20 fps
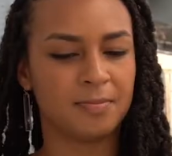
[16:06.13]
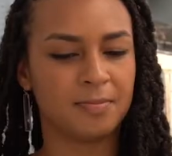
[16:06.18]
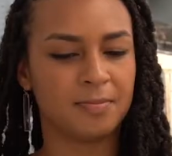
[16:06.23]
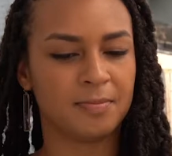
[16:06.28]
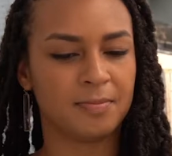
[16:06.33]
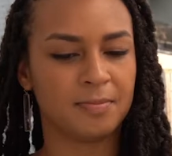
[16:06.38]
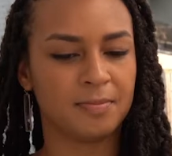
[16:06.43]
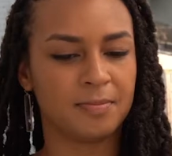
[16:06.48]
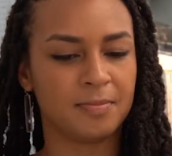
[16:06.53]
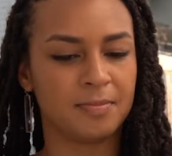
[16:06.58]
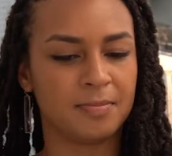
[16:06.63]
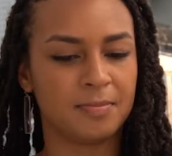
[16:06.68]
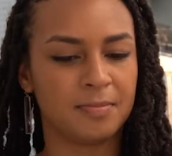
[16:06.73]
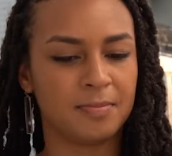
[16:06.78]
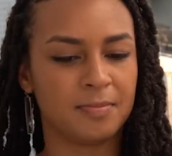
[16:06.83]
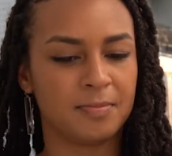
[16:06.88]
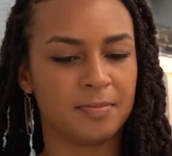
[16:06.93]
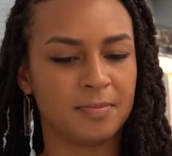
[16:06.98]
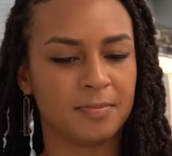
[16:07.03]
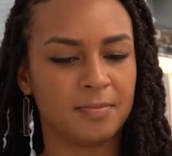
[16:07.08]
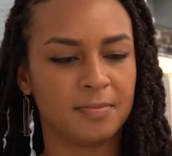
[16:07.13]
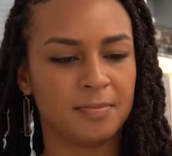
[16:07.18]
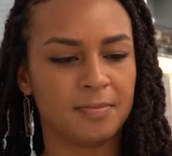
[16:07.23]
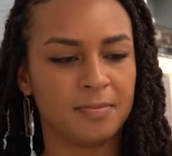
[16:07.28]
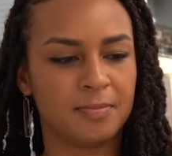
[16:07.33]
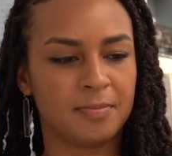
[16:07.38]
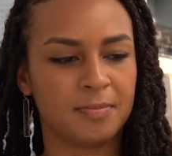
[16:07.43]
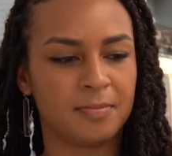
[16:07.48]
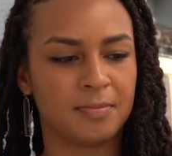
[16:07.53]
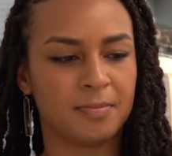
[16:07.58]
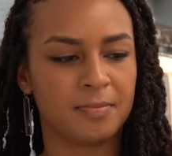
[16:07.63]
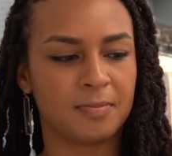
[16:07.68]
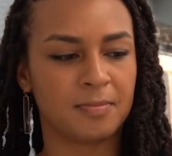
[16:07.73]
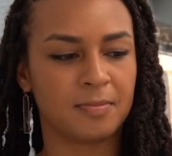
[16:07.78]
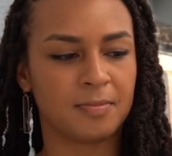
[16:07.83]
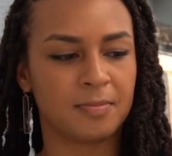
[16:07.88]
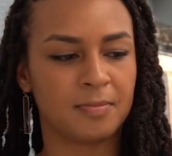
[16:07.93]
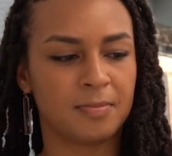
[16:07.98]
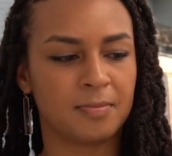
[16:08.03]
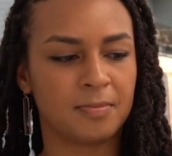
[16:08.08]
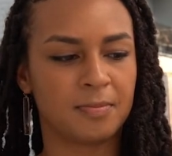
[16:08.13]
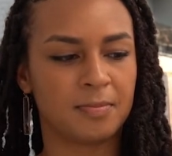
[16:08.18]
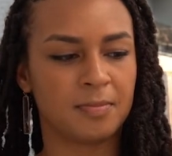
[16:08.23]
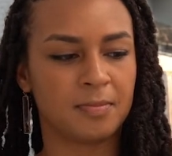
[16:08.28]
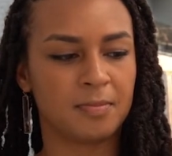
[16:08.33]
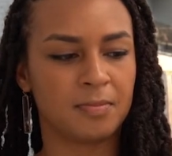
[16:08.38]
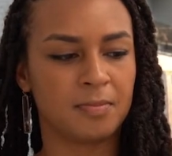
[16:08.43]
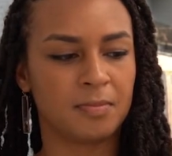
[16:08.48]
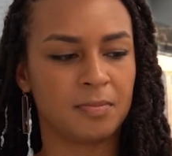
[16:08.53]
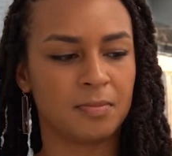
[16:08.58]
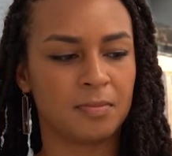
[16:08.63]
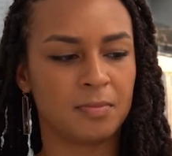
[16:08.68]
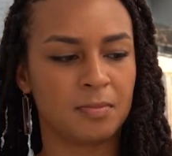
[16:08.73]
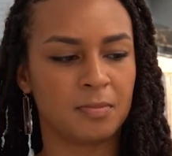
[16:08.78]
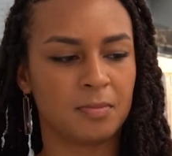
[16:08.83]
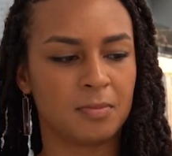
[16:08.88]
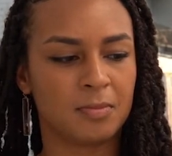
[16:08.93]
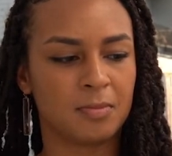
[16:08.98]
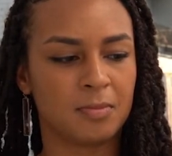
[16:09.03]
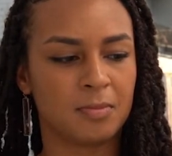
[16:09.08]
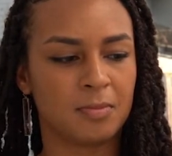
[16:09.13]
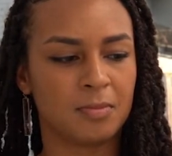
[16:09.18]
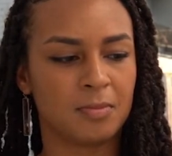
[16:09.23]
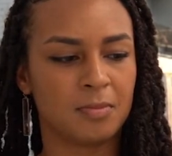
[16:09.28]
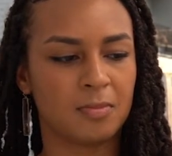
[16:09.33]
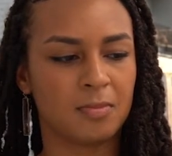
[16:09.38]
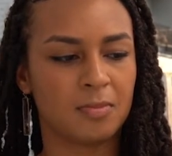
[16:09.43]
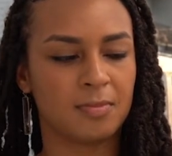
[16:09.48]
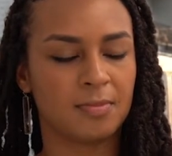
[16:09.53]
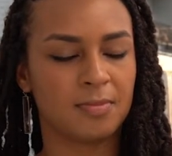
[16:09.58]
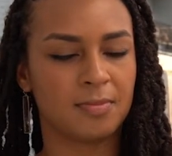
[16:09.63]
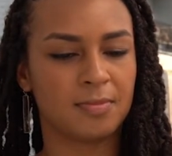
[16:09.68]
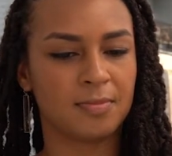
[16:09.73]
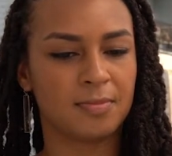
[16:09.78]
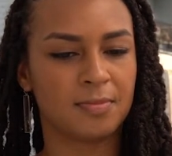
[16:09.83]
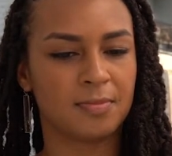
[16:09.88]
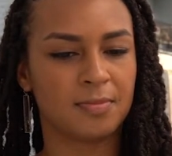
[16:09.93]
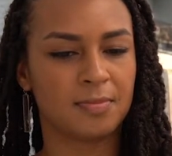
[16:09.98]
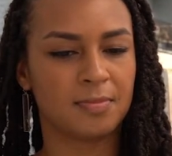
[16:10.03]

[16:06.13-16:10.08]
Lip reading: No words are spoken by the person on screen.